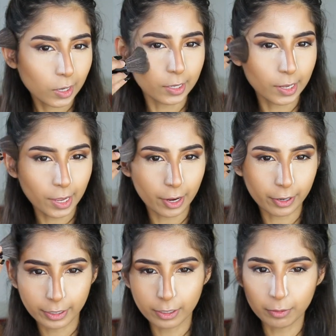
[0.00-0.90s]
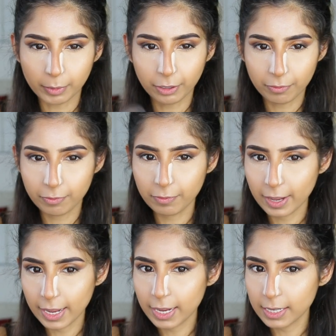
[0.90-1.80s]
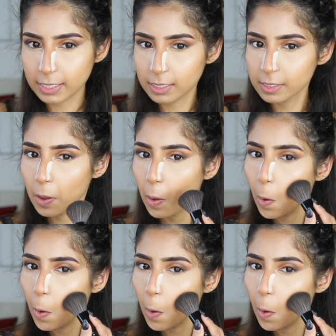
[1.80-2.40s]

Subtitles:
kind of area of my face.